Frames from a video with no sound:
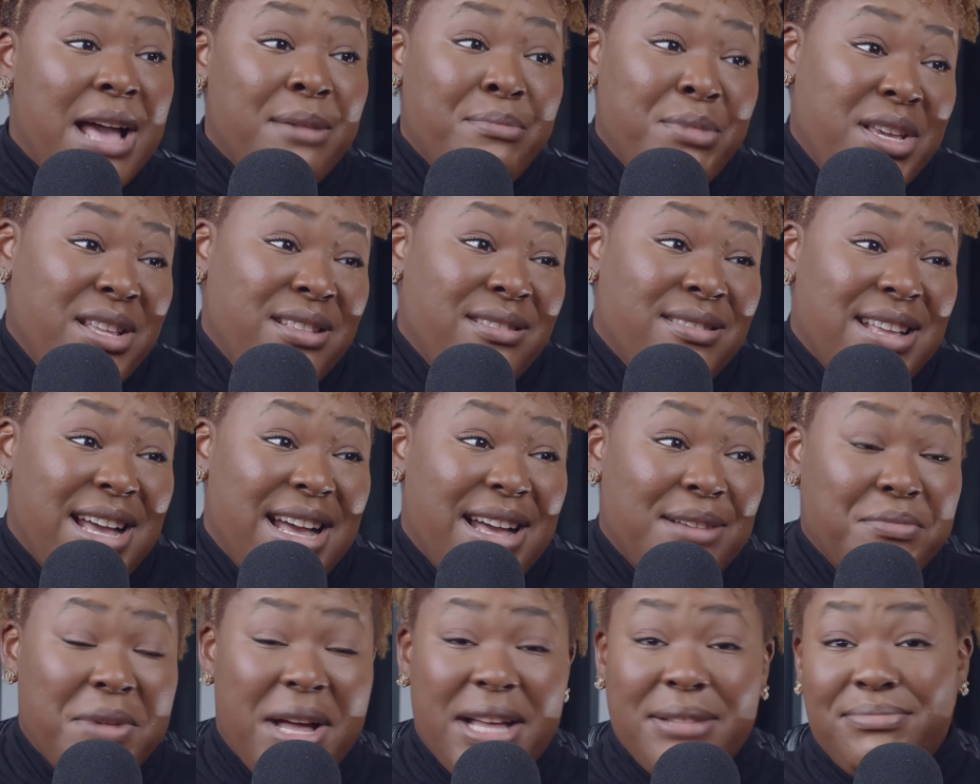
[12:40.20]
I mean,
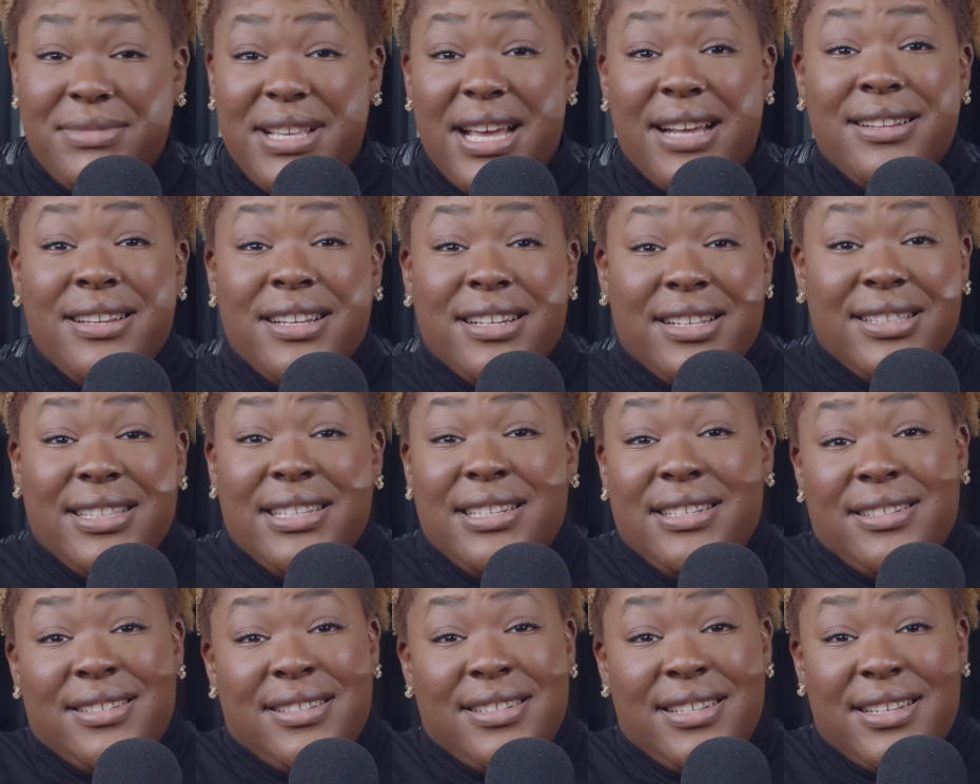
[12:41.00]
I, I
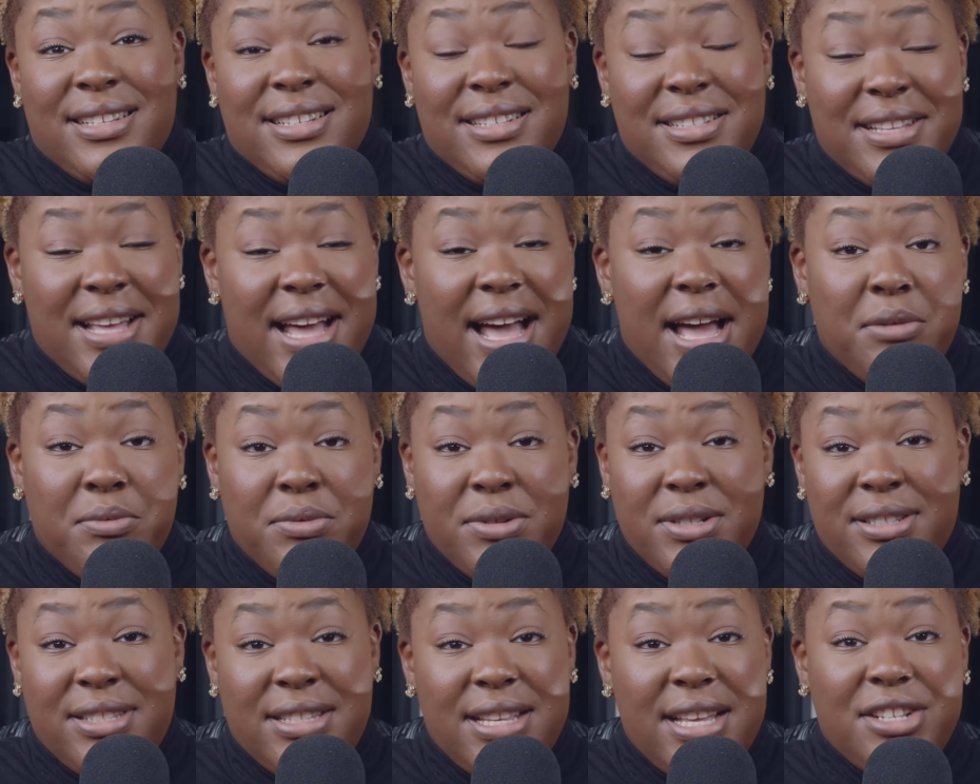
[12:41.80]
technically, I
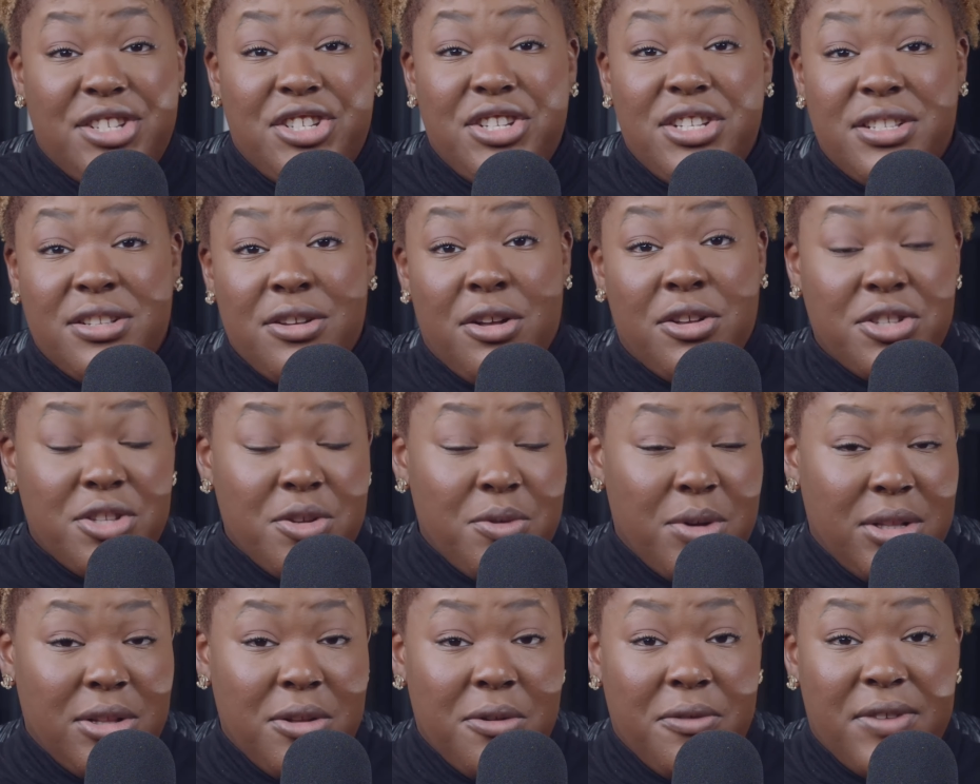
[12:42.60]
would say she's
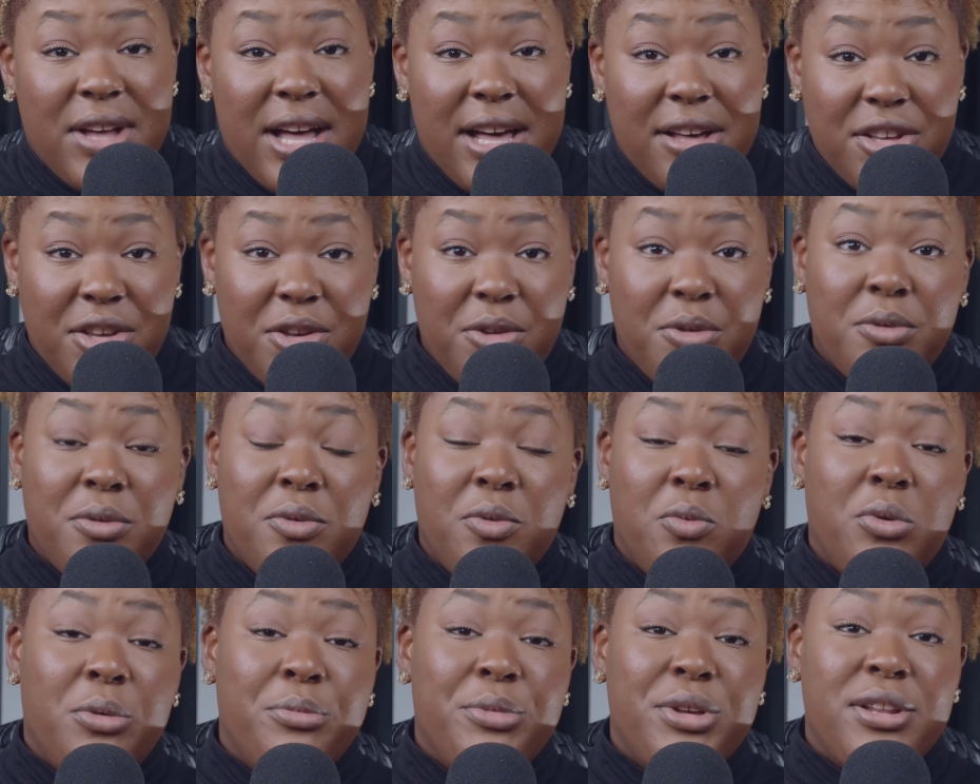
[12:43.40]
also a low value
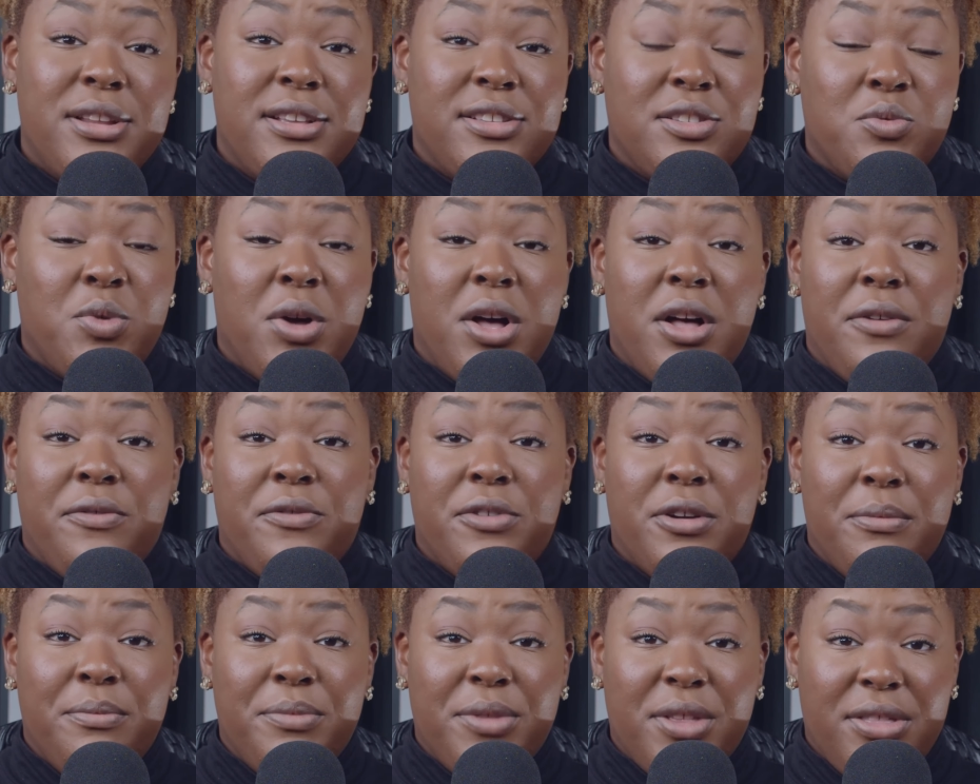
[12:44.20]
woman as well
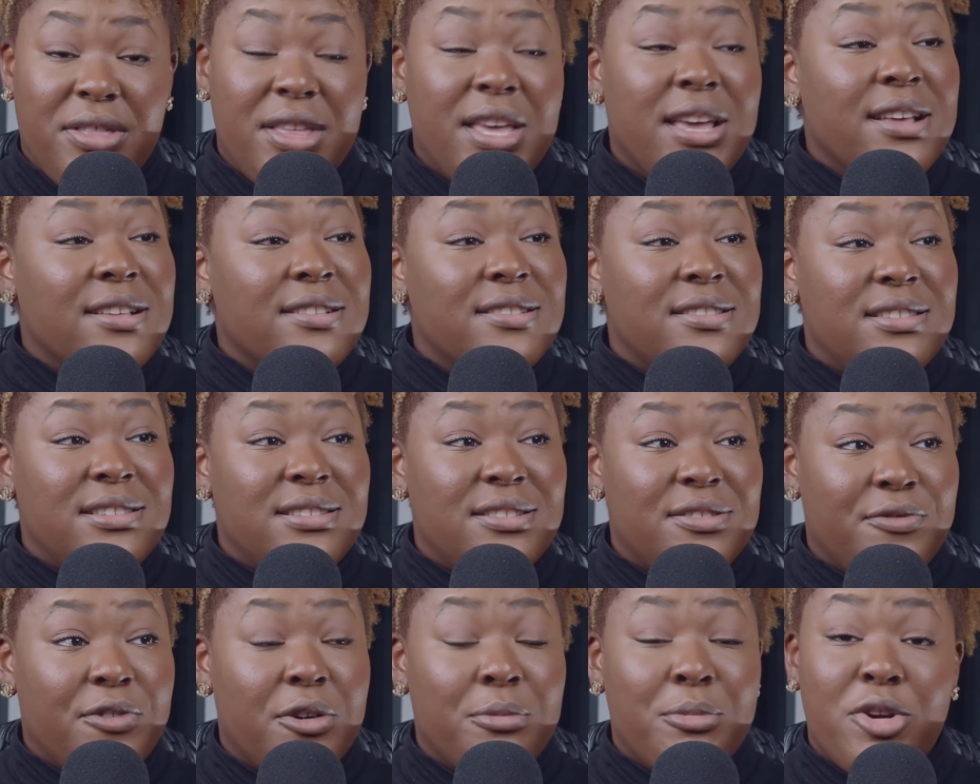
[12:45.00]
from the
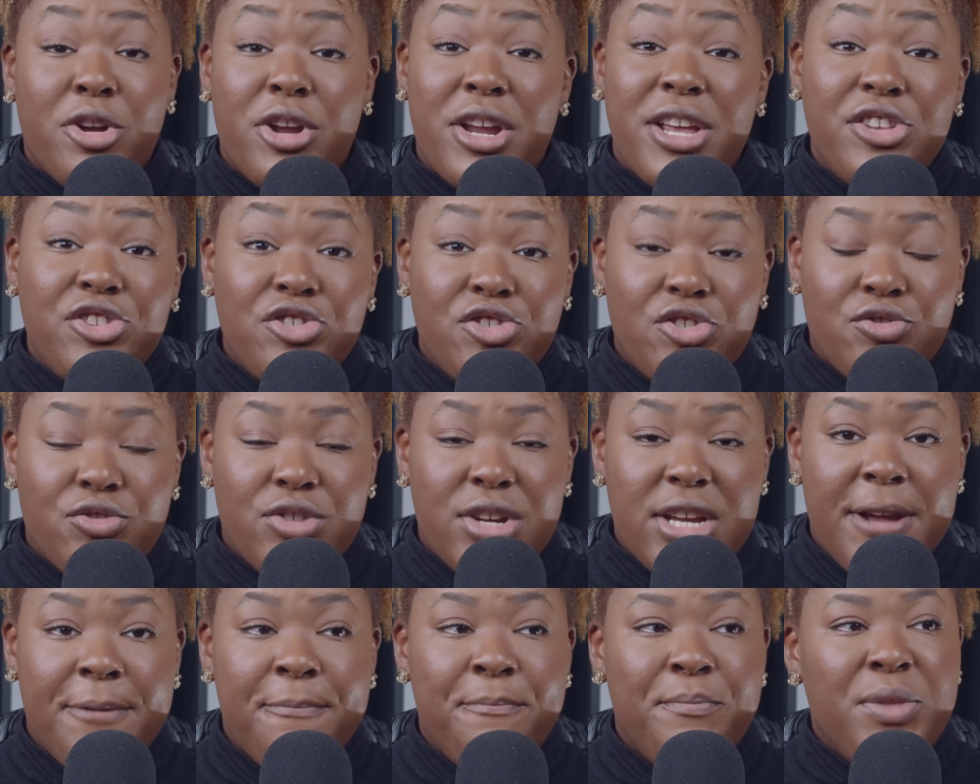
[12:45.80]
things from her
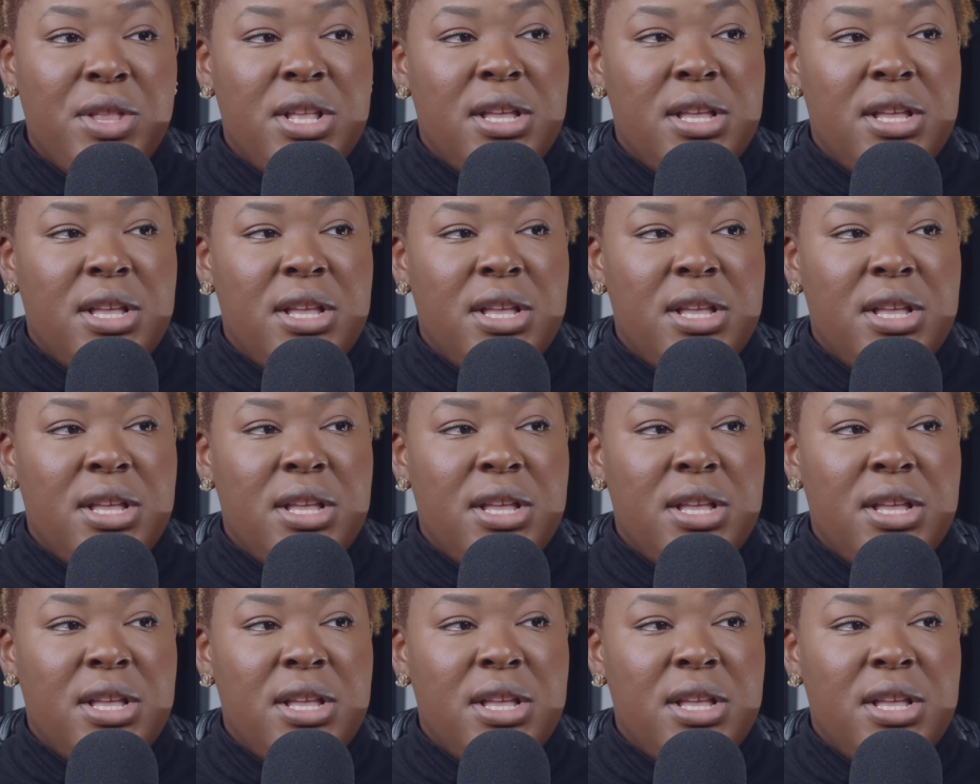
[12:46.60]
history.